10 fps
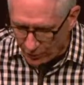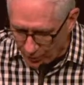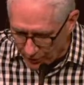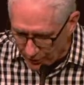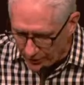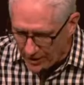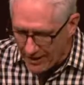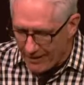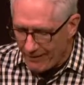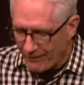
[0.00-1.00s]
word,
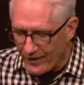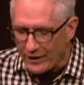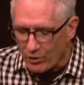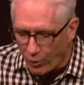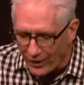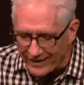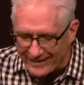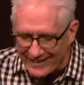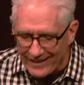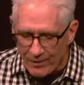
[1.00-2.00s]
they
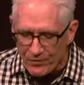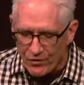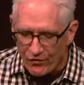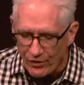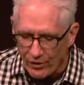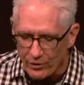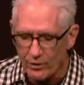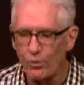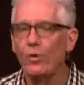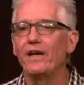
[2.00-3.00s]
quickly fall
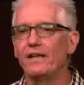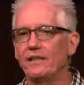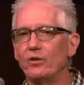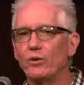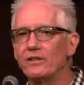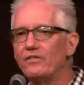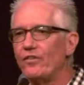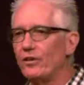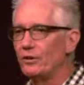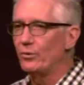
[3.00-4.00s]
away. They quickly
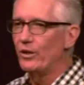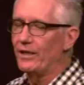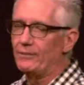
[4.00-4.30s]
fall away.